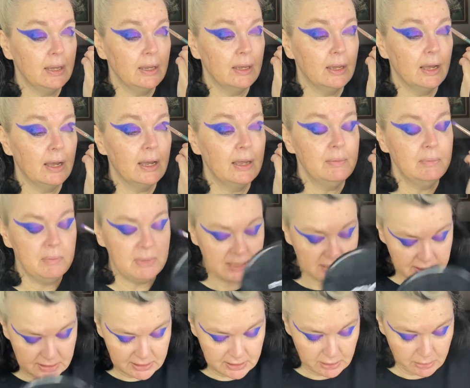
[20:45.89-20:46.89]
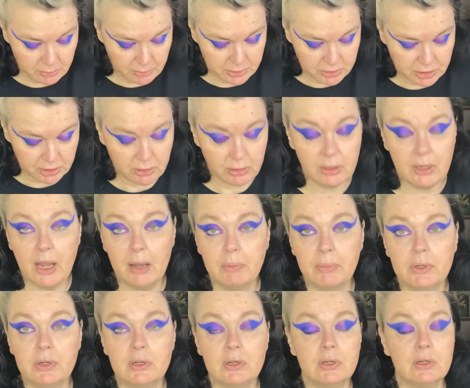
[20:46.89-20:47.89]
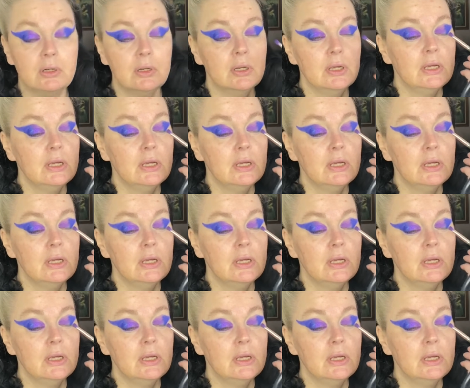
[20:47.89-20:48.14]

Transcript: I missed the original couple